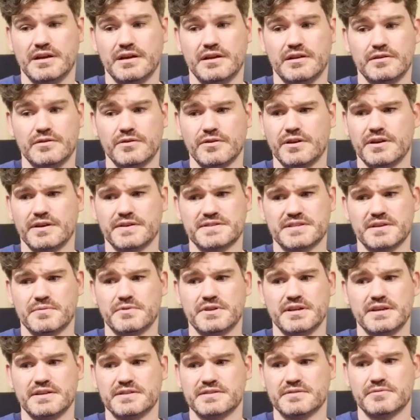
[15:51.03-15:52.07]
looking at some of
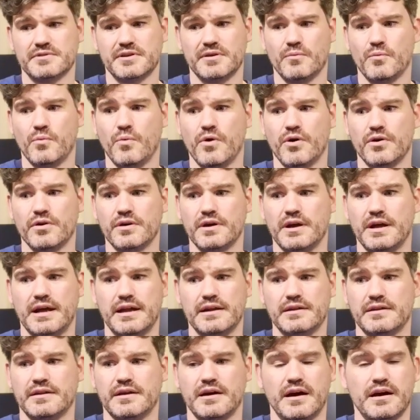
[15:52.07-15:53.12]
these, I'm like,
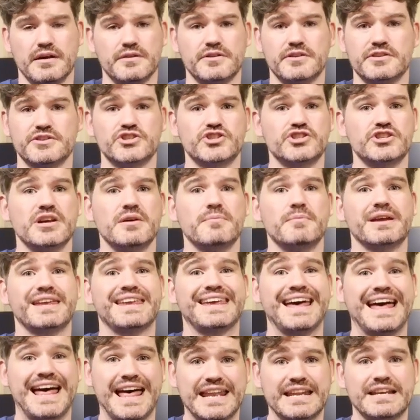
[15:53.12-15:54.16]
what? The sheer
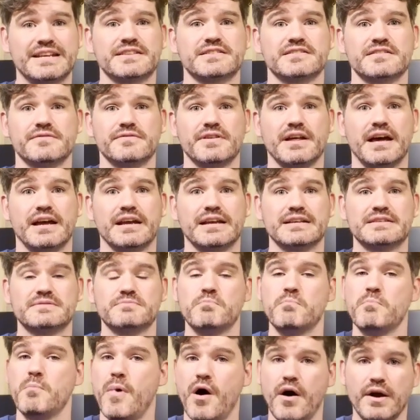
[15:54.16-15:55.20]
mechanics of that is
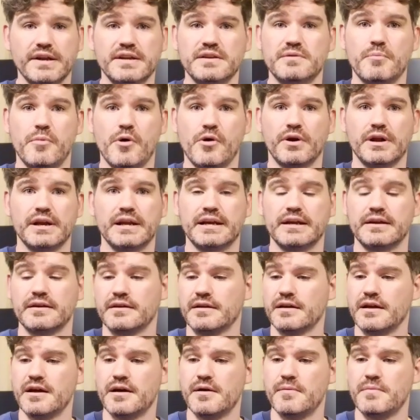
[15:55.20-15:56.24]
mind-boggling,
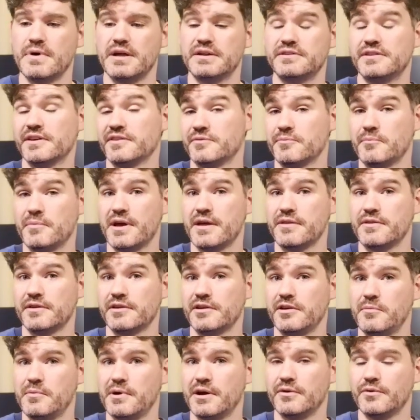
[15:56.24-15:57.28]
and doesn't bear
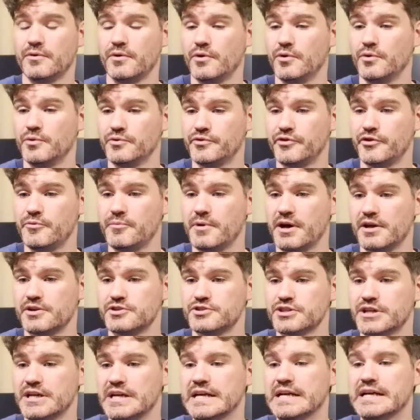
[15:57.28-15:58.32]
thinking about all too
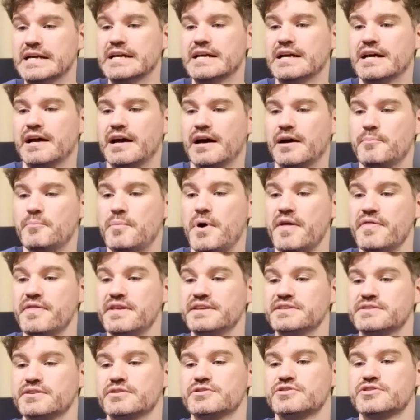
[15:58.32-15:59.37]
much. But
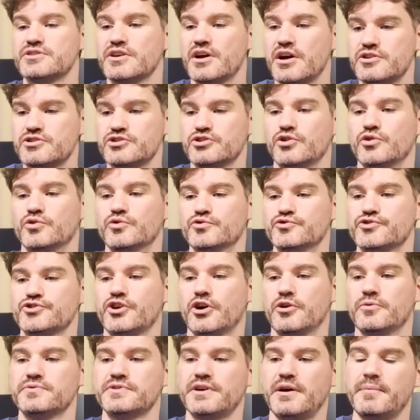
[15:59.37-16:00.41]
these are such cool
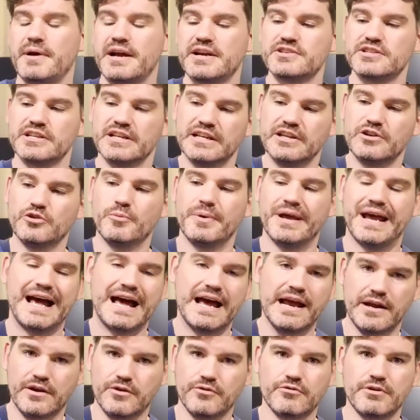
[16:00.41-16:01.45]
sculpts. I'm actually a little bit
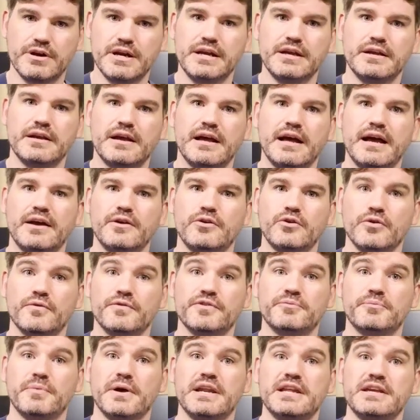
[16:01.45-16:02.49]
angry at
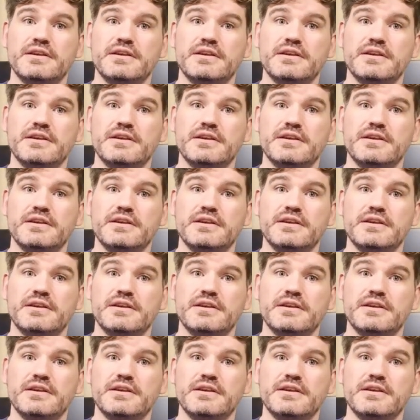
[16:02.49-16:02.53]
Corvus Belli